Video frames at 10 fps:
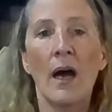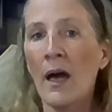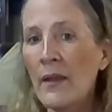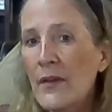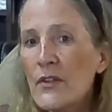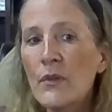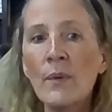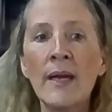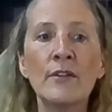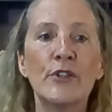others
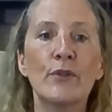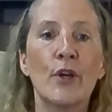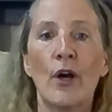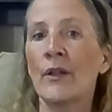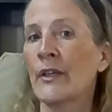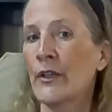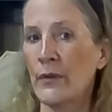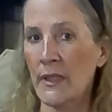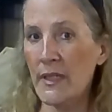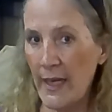around you calling
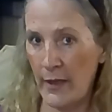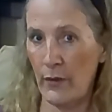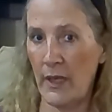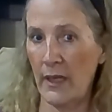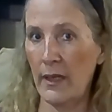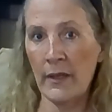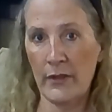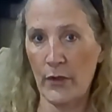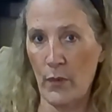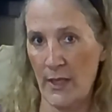your integrity
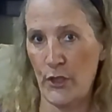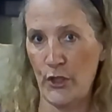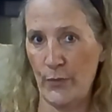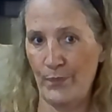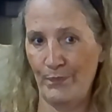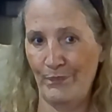into question.